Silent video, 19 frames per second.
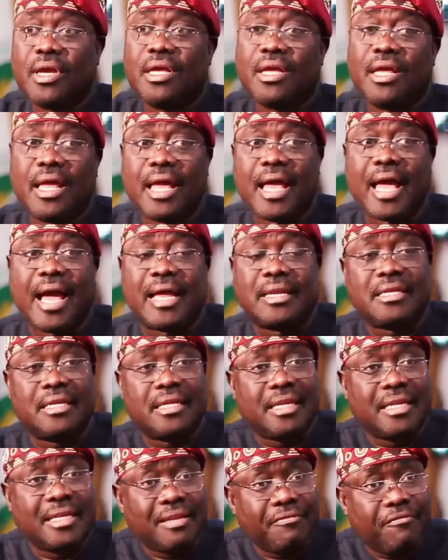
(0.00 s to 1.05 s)
Okay.
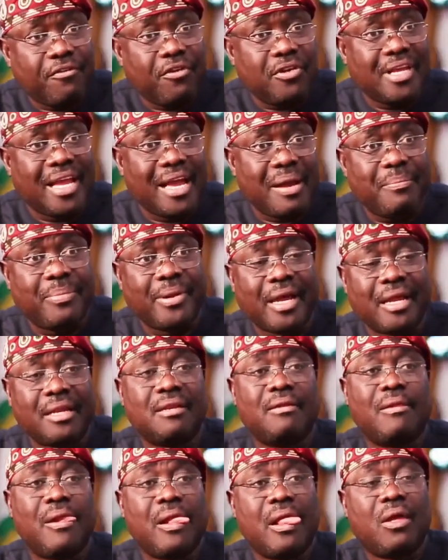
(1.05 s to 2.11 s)
And in the 4 year
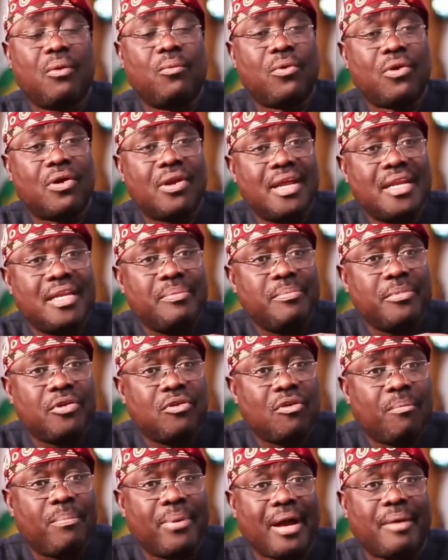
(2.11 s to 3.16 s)
plan, we already
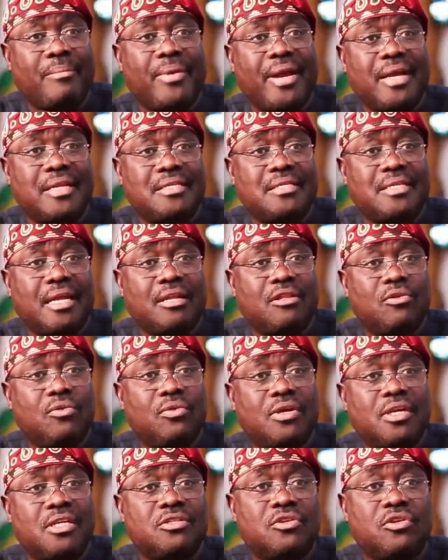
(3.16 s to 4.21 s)
made up our minds that,
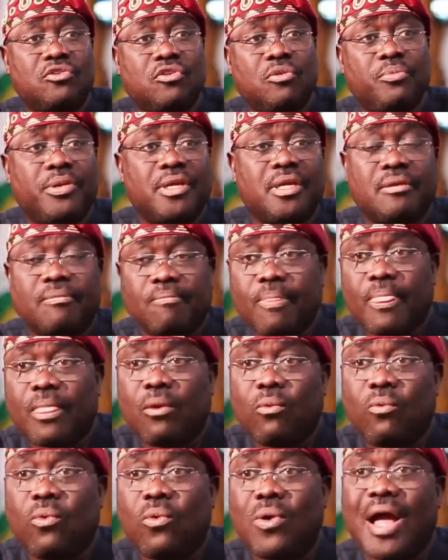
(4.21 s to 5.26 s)
look, it's going to be,
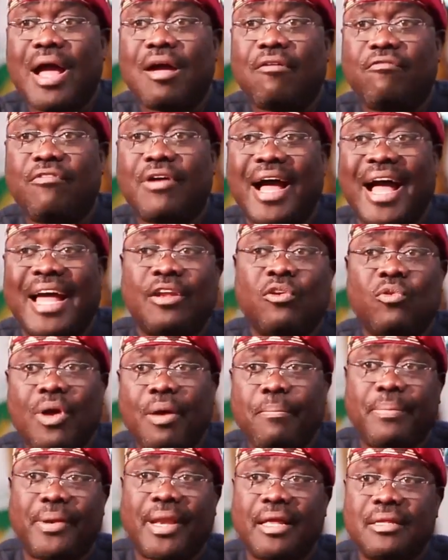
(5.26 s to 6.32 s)
we'll have
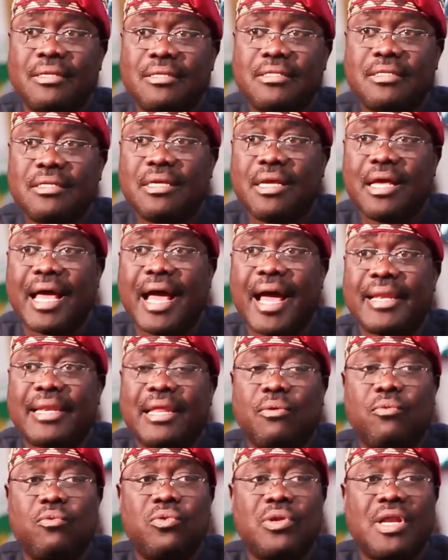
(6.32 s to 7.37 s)
annual plans,
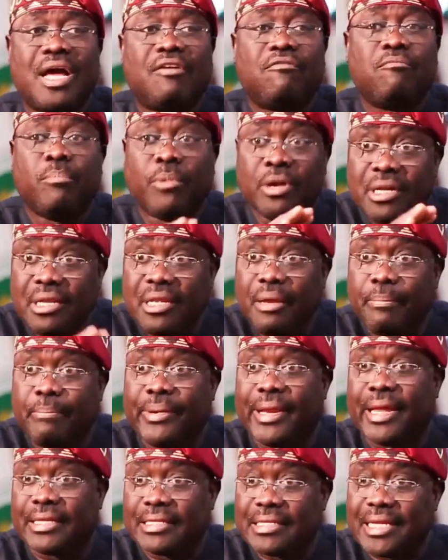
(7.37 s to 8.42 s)
and then we'll have monthly
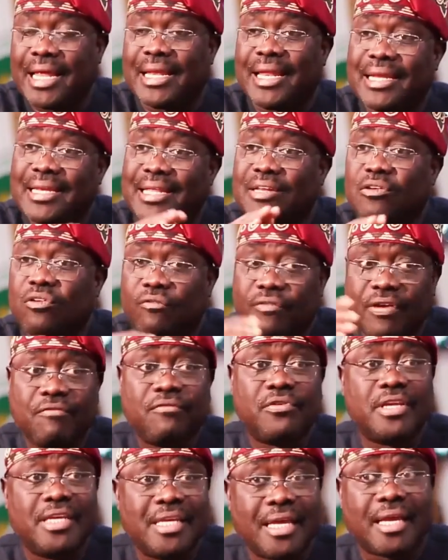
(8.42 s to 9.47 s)
plans. And at the end of
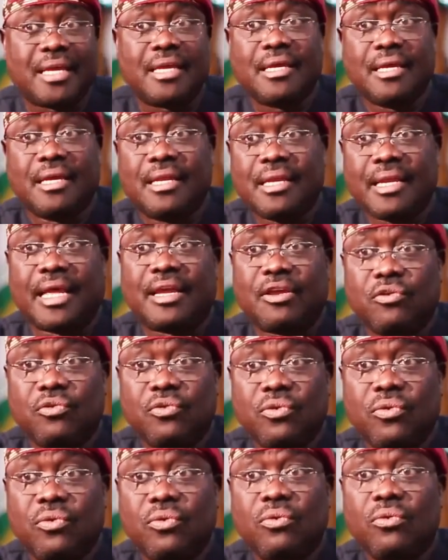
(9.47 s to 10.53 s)
every year, like
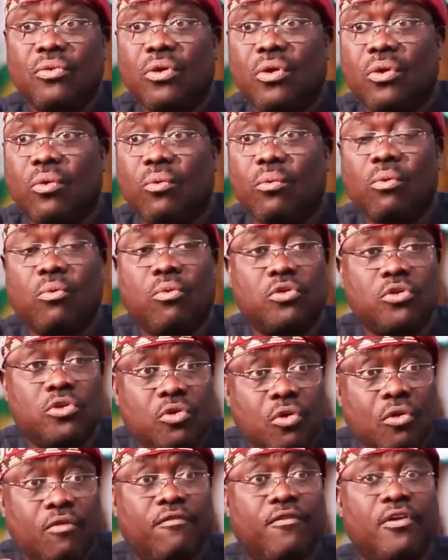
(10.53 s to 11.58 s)
you know, we
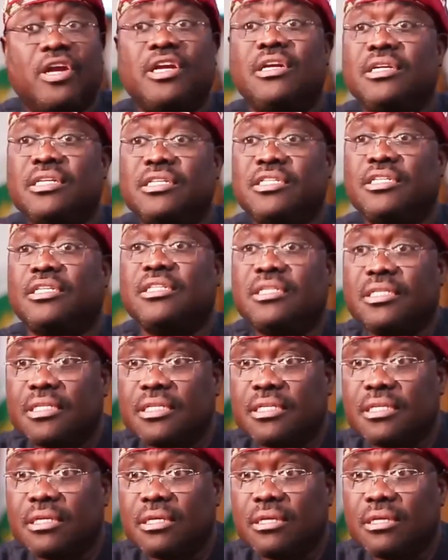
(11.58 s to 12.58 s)
would go for a retreat,